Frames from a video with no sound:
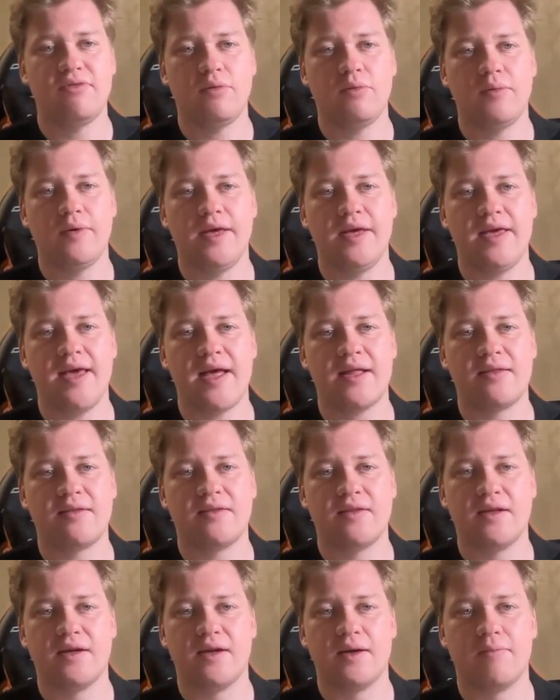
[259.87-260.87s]
we get
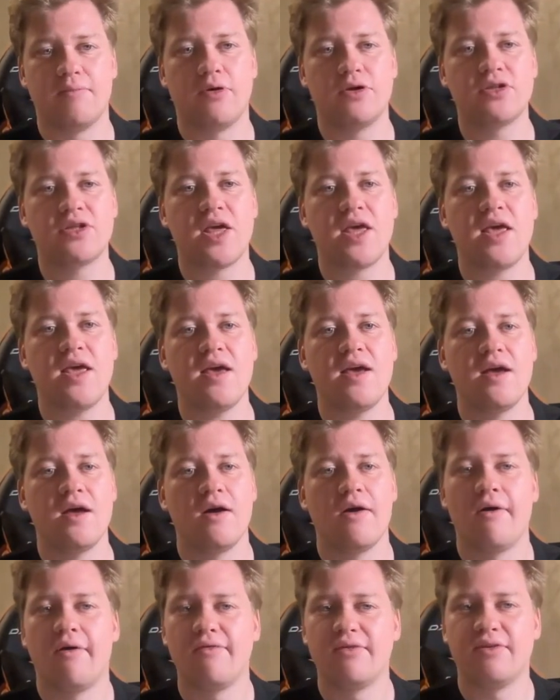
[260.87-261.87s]
the bot key
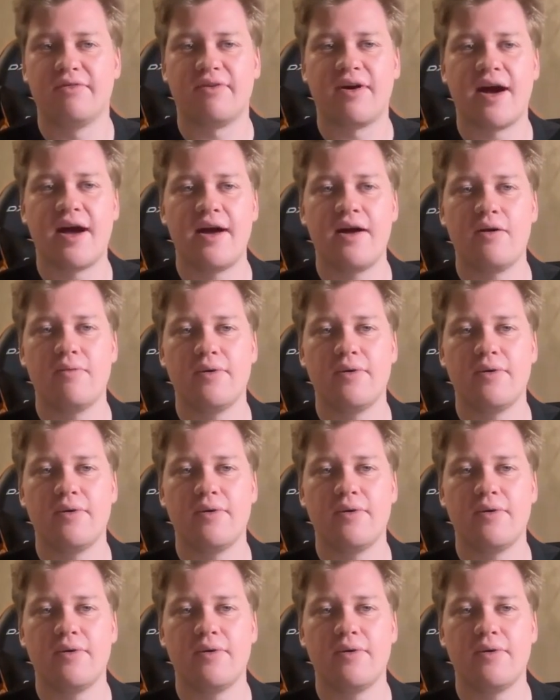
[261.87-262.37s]
of the file,